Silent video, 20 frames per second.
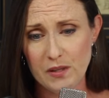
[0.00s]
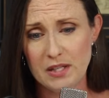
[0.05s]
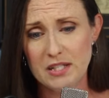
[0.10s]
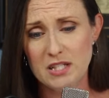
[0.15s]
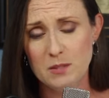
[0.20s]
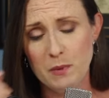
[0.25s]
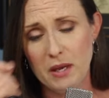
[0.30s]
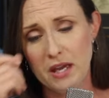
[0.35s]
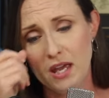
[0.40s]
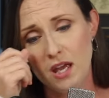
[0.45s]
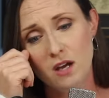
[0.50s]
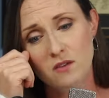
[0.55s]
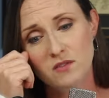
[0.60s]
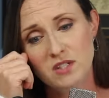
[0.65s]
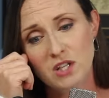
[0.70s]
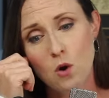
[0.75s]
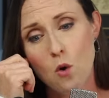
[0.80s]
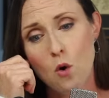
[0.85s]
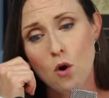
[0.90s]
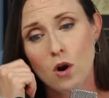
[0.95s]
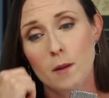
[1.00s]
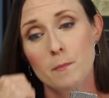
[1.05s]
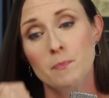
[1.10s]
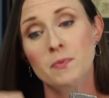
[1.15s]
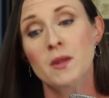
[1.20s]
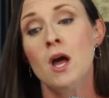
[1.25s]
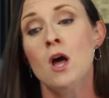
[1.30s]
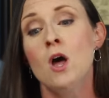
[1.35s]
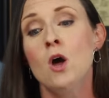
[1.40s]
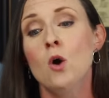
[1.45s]
Speaking of decorum,
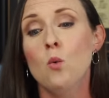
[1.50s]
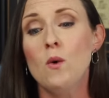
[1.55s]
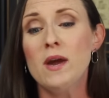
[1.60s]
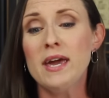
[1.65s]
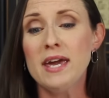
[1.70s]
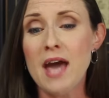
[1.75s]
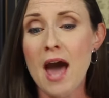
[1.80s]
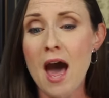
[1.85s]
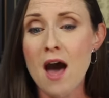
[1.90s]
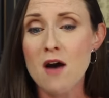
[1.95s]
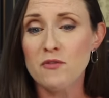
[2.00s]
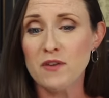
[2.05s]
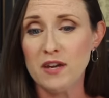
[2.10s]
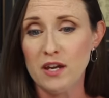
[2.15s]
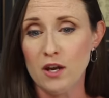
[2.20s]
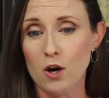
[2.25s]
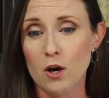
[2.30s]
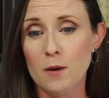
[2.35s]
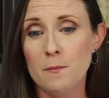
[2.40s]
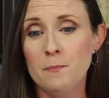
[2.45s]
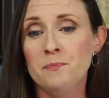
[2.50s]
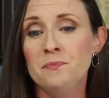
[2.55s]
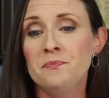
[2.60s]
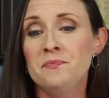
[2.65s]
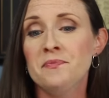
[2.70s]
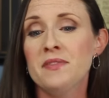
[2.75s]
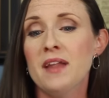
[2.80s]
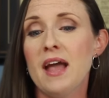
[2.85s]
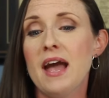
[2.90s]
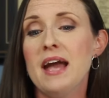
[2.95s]
we have here
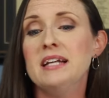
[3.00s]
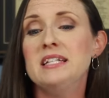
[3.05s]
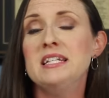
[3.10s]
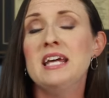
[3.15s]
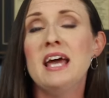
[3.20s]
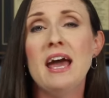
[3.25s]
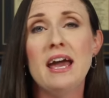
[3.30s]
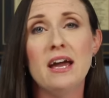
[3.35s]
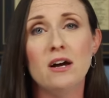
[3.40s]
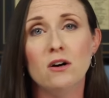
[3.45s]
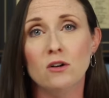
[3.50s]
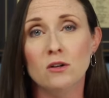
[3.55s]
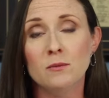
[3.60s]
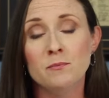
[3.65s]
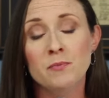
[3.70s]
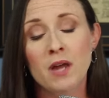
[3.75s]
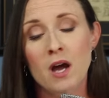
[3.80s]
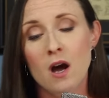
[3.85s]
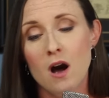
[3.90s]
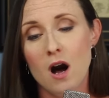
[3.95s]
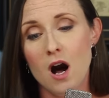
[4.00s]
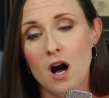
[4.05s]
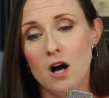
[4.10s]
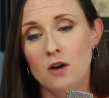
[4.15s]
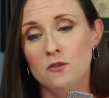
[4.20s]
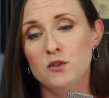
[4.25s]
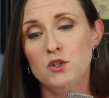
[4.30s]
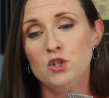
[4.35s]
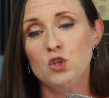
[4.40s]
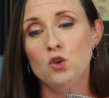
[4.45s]
a tale
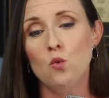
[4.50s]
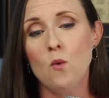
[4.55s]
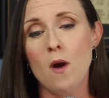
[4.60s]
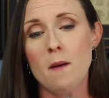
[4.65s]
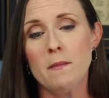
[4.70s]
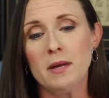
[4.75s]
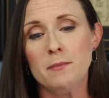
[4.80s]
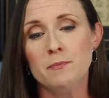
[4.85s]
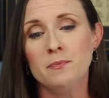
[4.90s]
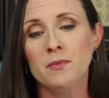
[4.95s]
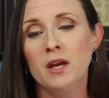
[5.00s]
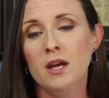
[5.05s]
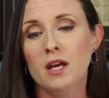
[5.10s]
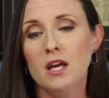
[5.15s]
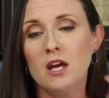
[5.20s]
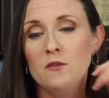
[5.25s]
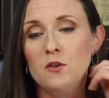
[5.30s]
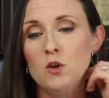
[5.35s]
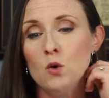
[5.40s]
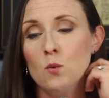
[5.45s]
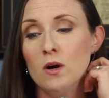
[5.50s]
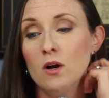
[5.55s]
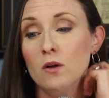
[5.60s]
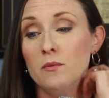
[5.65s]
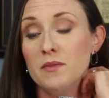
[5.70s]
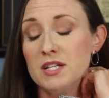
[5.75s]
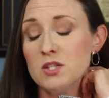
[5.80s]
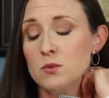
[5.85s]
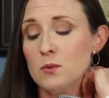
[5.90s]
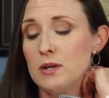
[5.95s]
of two women, if you will.
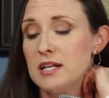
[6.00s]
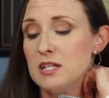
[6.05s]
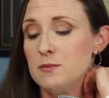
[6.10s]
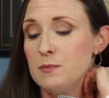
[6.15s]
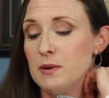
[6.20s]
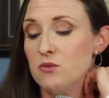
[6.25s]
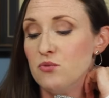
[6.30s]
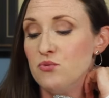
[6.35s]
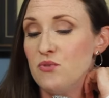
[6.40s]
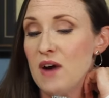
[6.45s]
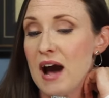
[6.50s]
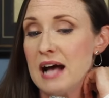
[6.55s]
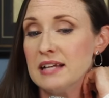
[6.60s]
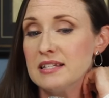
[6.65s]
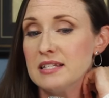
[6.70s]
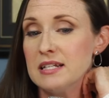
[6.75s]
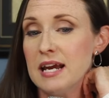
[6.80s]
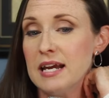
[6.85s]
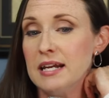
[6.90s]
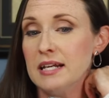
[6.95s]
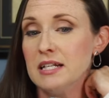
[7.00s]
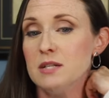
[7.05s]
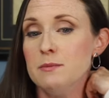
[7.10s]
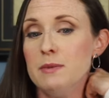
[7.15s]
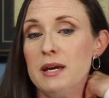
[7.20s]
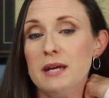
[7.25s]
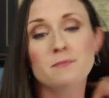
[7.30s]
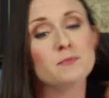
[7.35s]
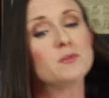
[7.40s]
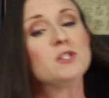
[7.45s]
This one has been fascinating to
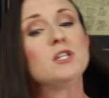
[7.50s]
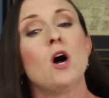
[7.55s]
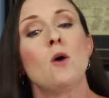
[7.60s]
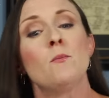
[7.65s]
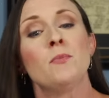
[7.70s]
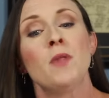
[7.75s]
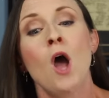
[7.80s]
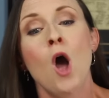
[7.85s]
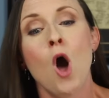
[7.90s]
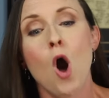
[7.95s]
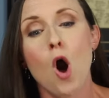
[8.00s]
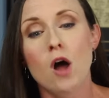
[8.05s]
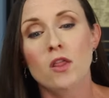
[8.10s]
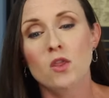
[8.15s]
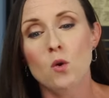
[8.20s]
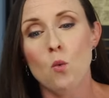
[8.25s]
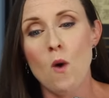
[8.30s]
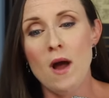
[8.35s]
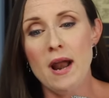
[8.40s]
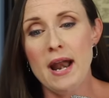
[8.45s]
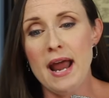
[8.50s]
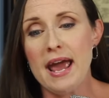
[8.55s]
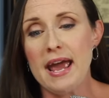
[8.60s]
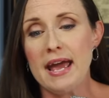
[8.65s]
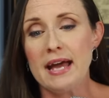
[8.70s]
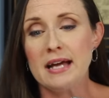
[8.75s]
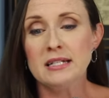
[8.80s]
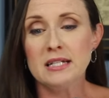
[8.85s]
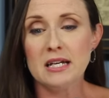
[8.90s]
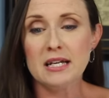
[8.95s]
me. So on the one
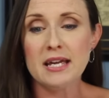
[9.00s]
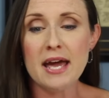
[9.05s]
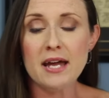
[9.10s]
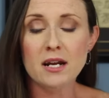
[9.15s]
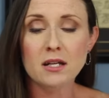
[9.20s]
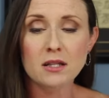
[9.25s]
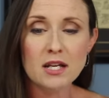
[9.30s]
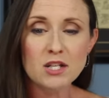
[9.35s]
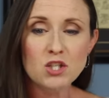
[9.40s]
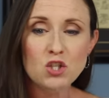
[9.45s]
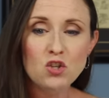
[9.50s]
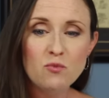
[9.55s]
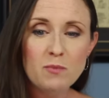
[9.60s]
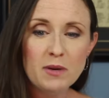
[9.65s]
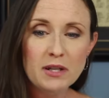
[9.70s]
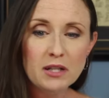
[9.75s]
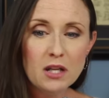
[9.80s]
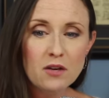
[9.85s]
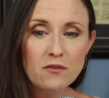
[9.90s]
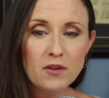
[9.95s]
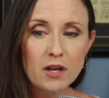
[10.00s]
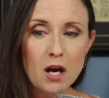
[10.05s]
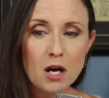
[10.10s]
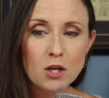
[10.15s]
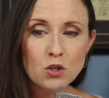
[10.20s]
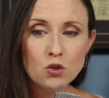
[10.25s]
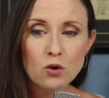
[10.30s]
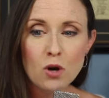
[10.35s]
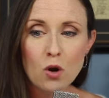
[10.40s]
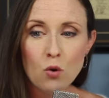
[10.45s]
hand, again, unless you've been living
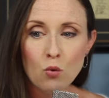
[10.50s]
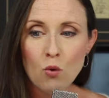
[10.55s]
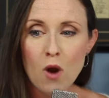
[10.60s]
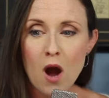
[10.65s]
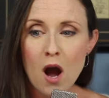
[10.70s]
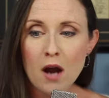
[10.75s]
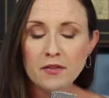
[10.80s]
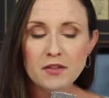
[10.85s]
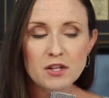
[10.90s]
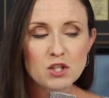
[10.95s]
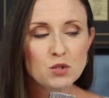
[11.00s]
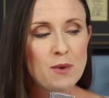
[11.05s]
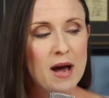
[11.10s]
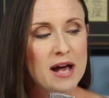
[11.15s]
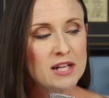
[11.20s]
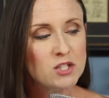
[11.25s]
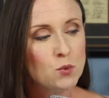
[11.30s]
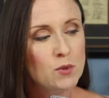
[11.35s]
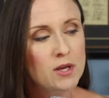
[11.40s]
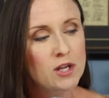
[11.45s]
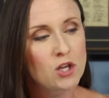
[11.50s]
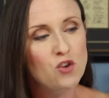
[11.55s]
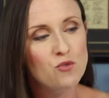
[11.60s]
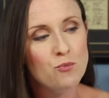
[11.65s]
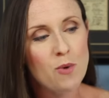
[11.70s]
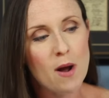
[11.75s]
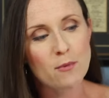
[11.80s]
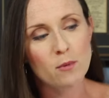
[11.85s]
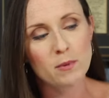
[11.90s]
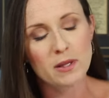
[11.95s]
under a rock this past week,
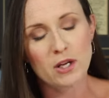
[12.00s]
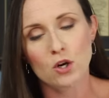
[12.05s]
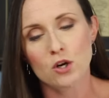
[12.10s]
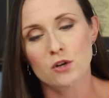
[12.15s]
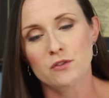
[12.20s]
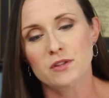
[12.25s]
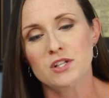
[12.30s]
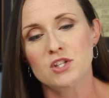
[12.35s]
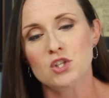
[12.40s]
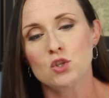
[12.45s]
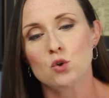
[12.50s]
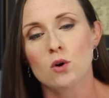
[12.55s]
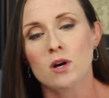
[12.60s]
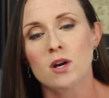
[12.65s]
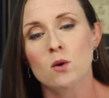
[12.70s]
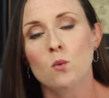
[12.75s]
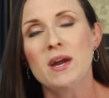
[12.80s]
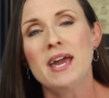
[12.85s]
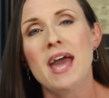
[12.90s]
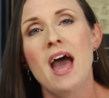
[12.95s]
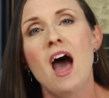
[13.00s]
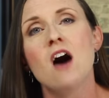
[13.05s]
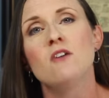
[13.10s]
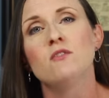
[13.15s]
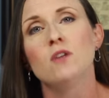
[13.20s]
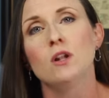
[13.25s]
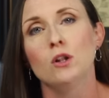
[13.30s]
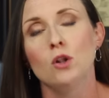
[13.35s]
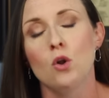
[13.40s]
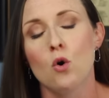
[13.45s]
you've probably heard this story, we
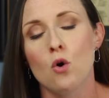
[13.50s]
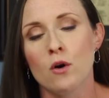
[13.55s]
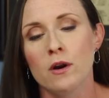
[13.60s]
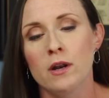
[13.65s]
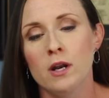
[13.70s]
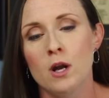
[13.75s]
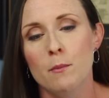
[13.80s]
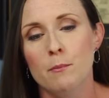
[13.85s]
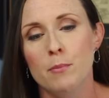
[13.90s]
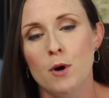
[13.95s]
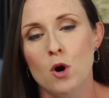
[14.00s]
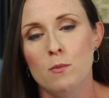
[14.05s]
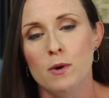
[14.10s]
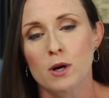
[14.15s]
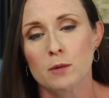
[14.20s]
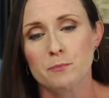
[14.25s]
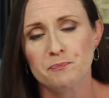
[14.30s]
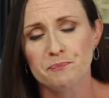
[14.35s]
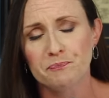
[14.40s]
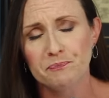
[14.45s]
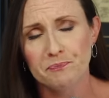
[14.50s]
have Lauren Boebert,